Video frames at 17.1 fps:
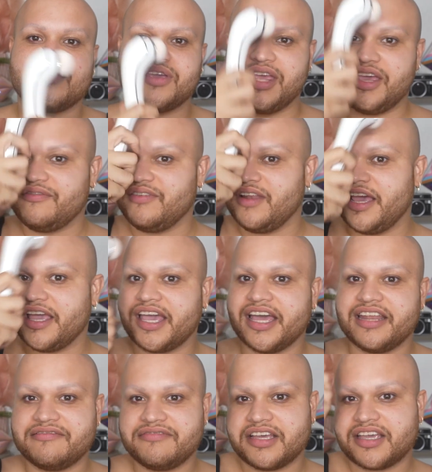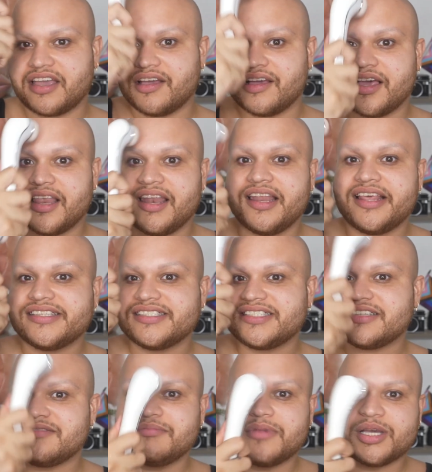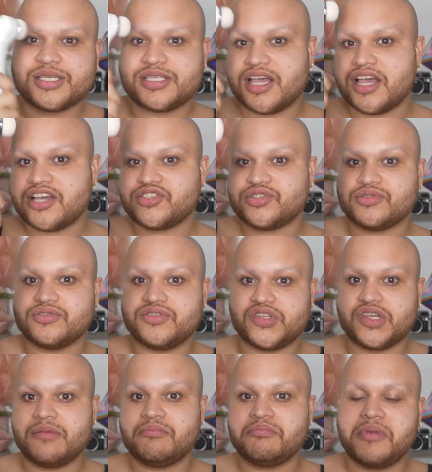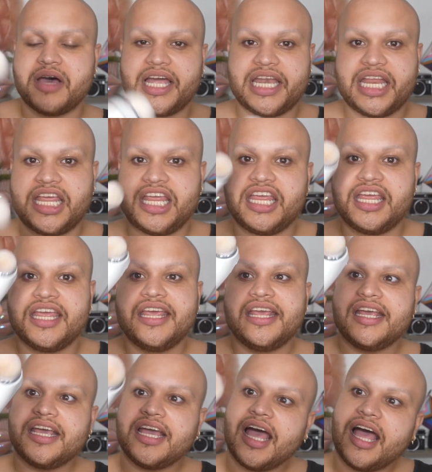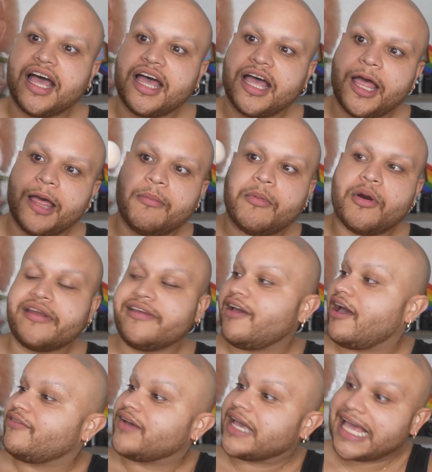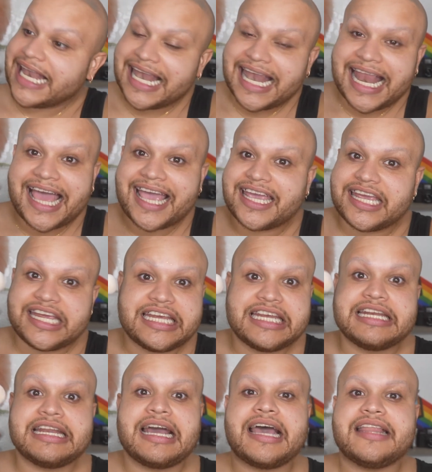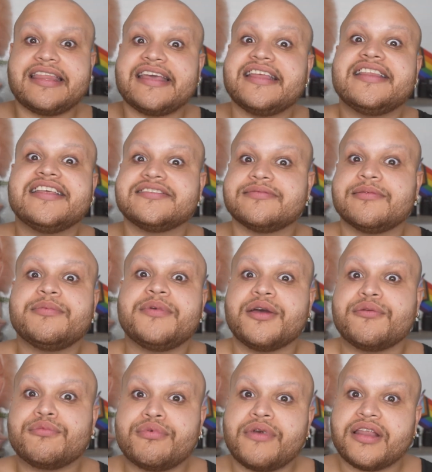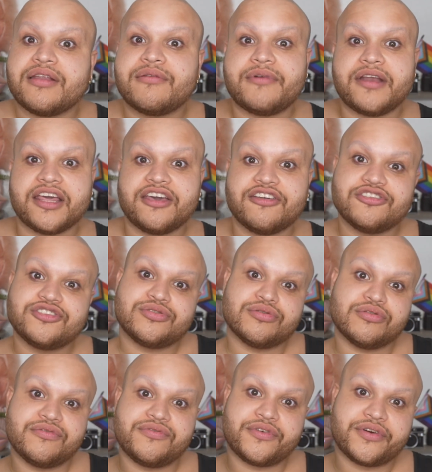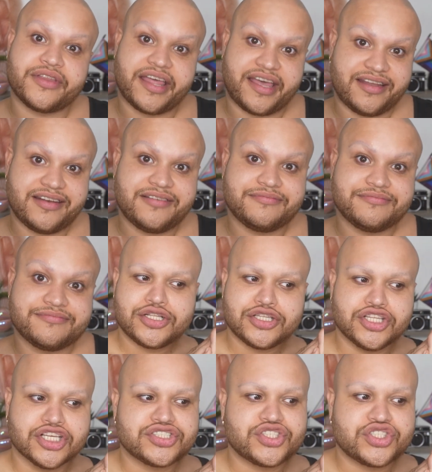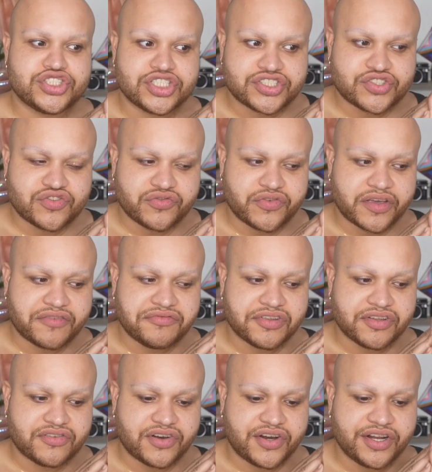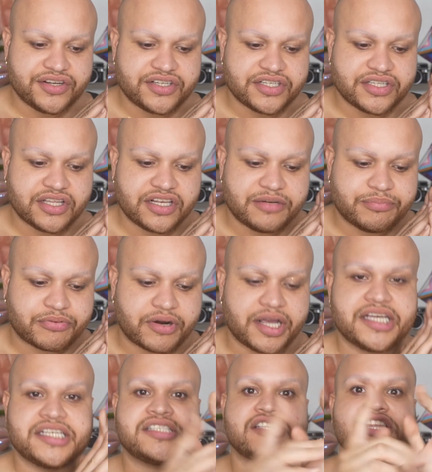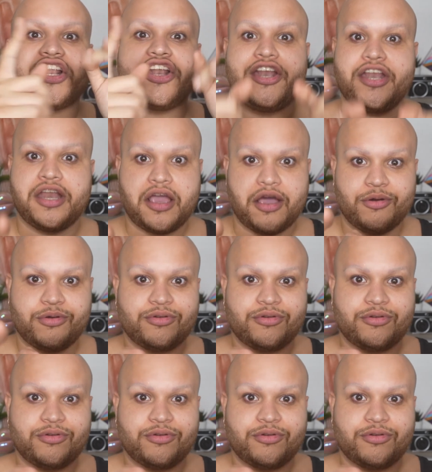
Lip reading: to give like kind of like a cleansing massage to somebody or you have a client. I think this will be a really, really good tool for that. Does it justify the $300 price? No.